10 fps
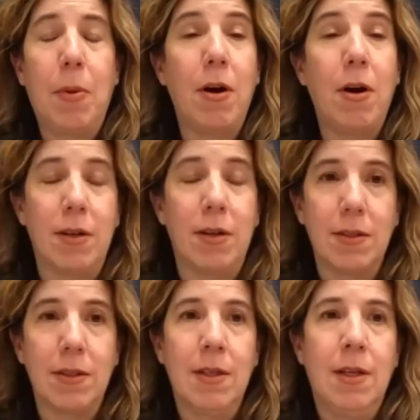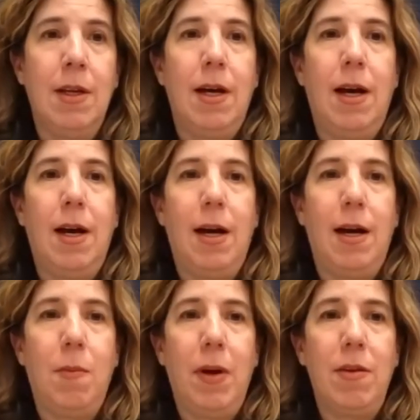partners.
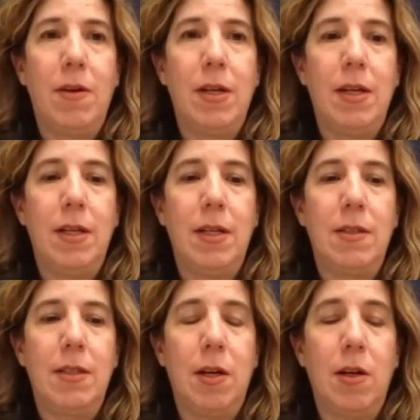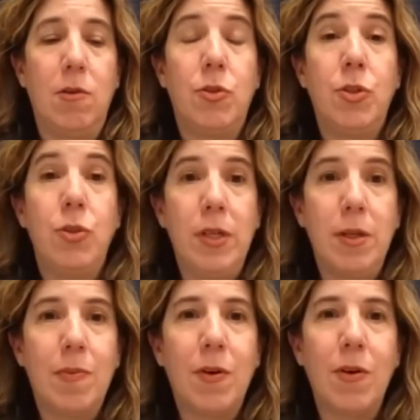Whether it is,
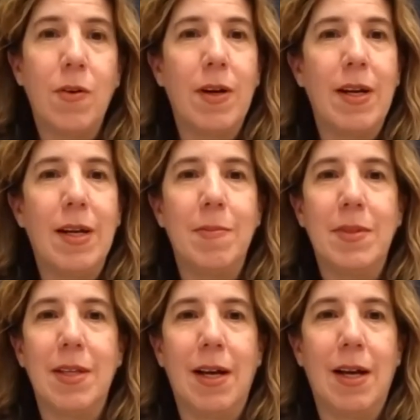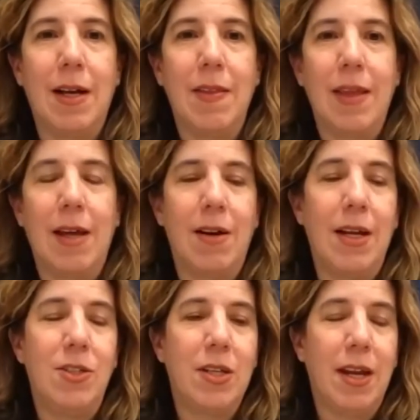2-year programs that are
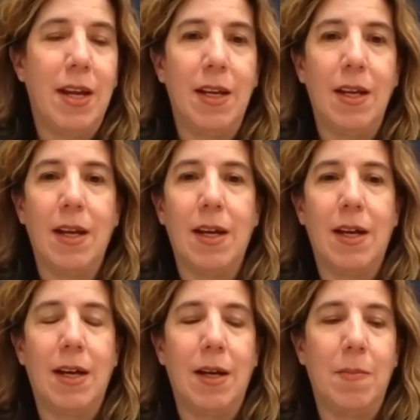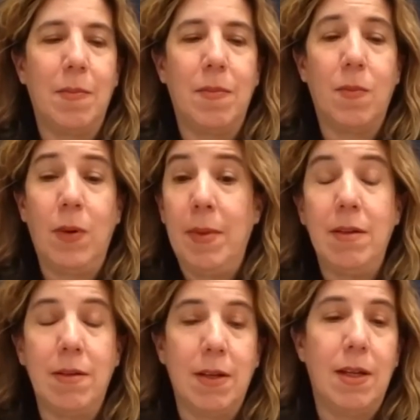educating
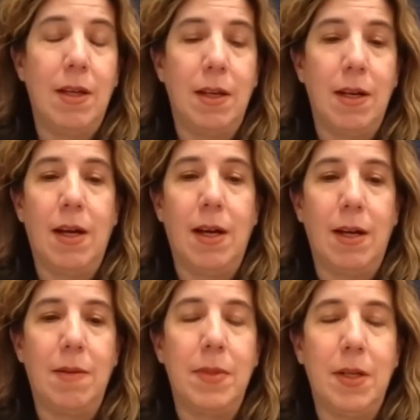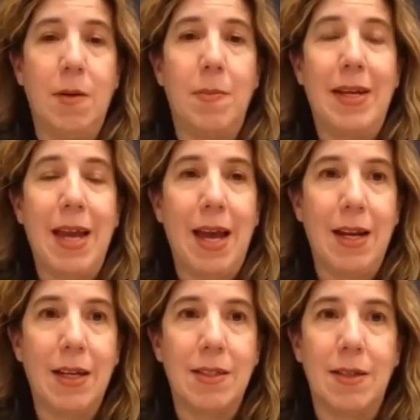women in,
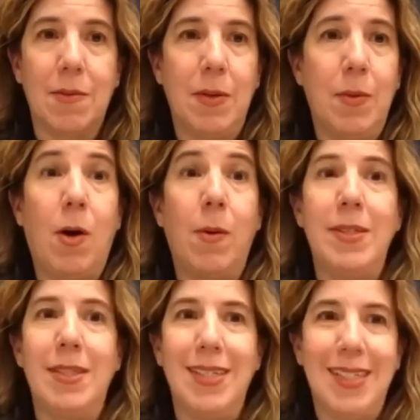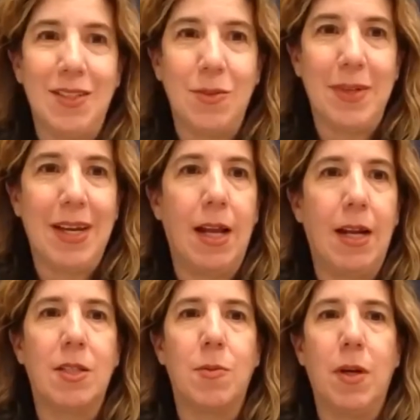mechanics. So we always need diesel
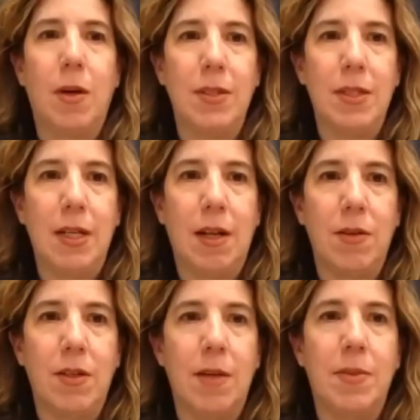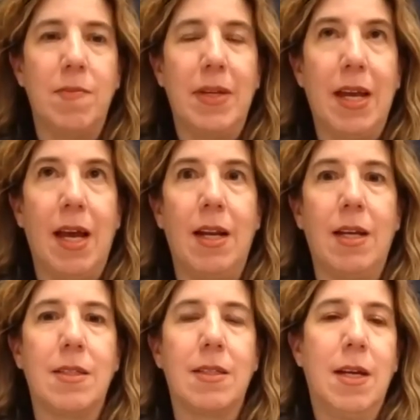mechanics. We always need other types of
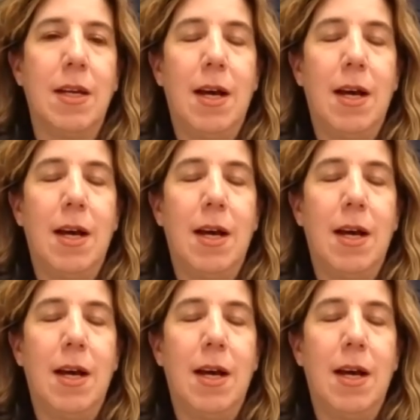mechanics.